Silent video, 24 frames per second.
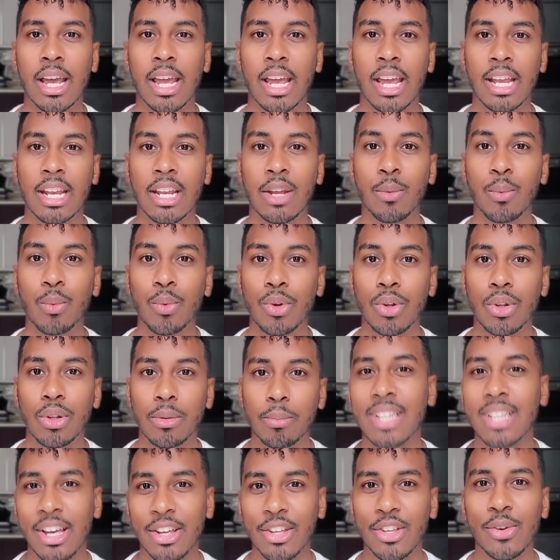and it
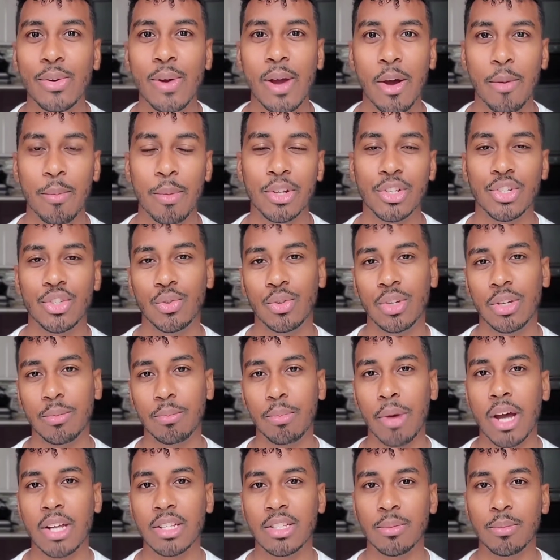will tell you how much you
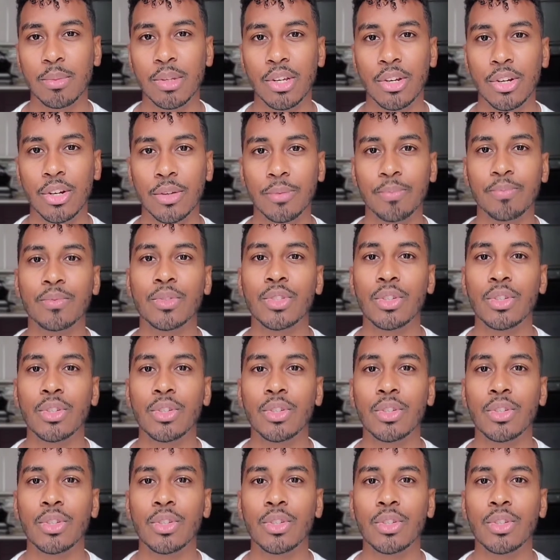can possibly earn.